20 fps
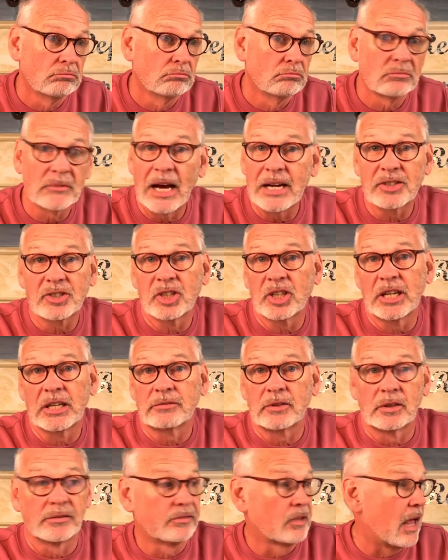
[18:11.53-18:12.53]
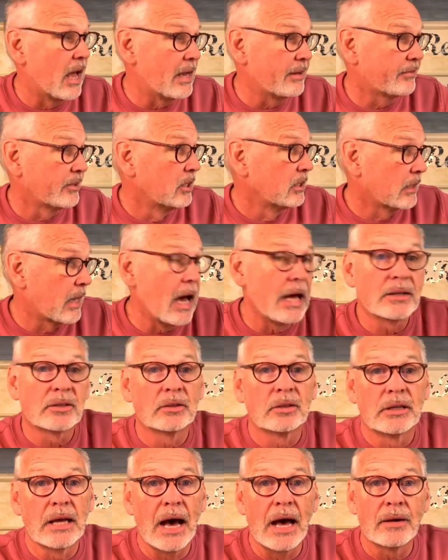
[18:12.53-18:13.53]
God's the giver of life.
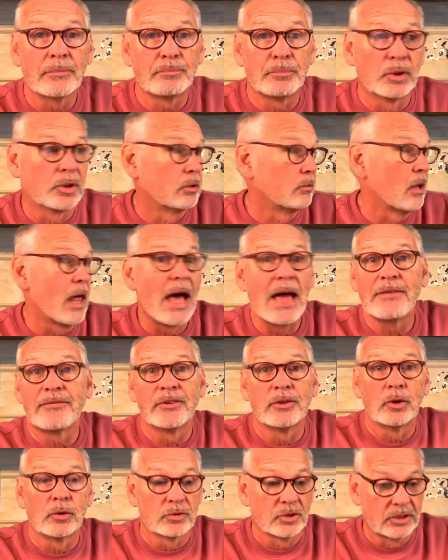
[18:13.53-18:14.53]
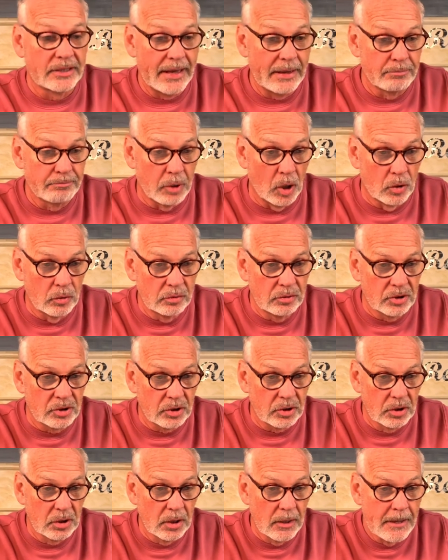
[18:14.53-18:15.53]
God put life in those dead
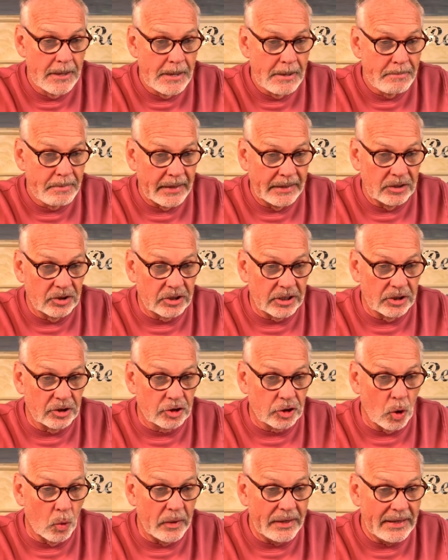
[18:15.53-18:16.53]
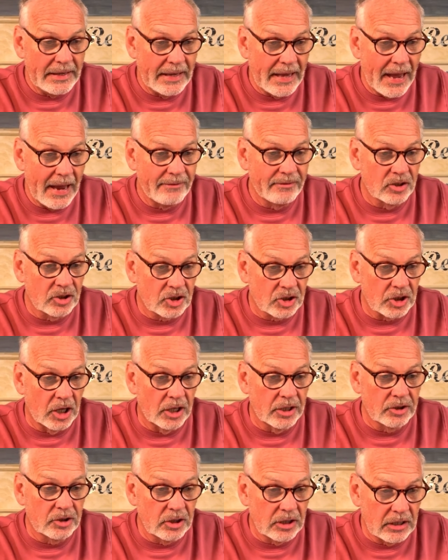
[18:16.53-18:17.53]
bones. And he says, so he gave the
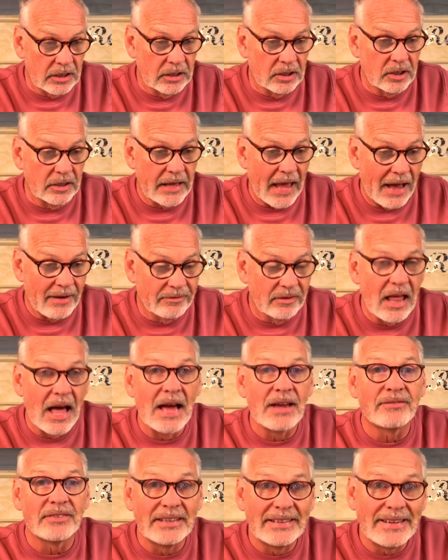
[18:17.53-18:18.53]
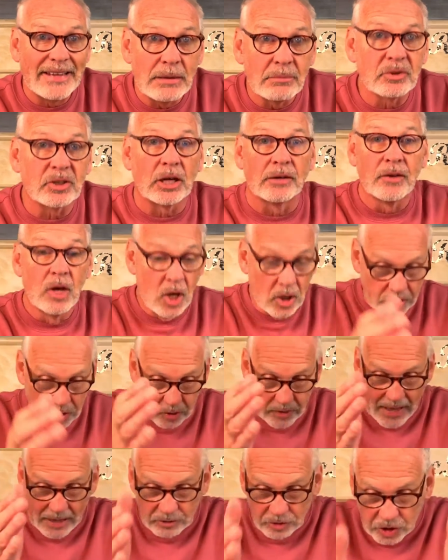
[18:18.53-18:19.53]
Son to have life in himself. So
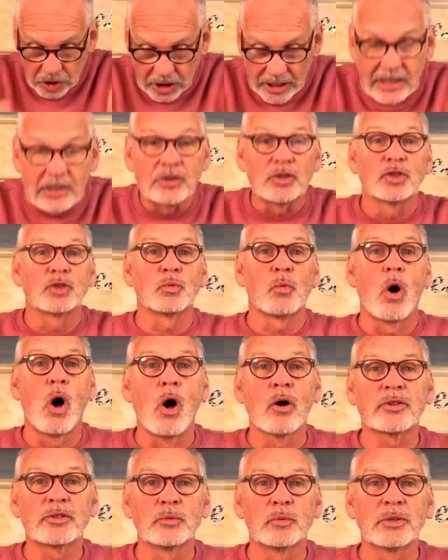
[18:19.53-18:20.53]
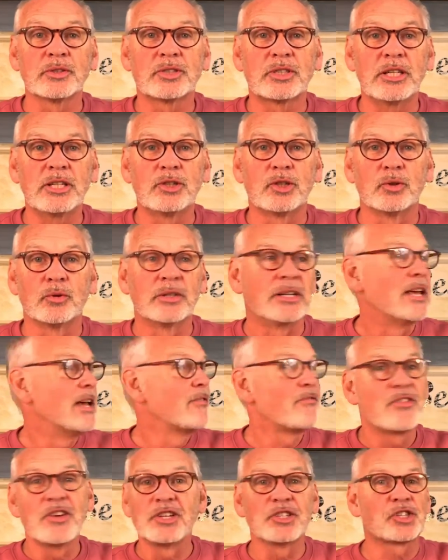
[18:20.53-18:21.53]
now Jesus walks, and what's he doing?
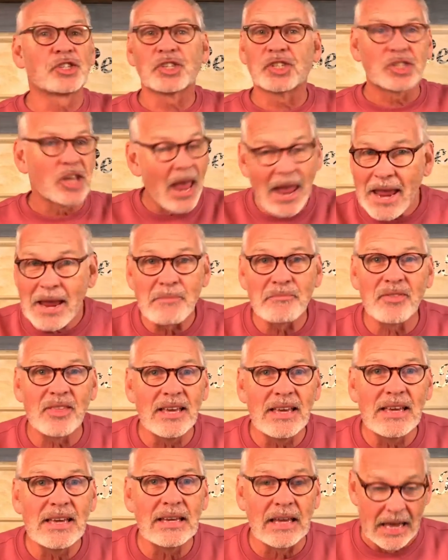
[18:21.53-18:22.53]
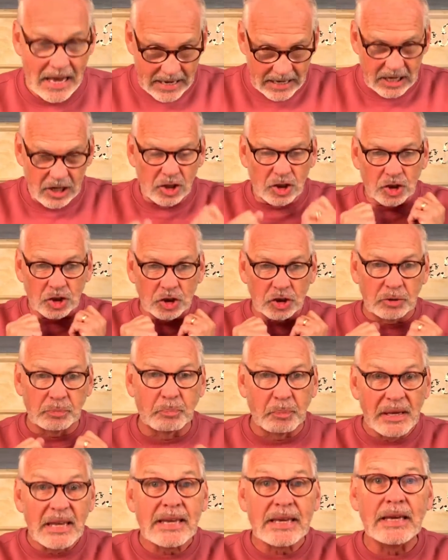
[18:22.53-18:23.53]
The same thing. He's
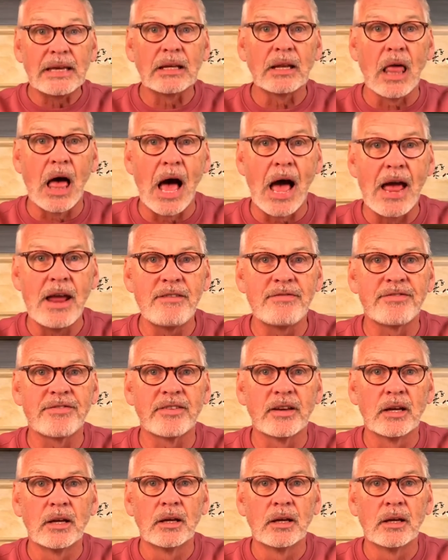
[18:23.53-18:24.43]
speaking life.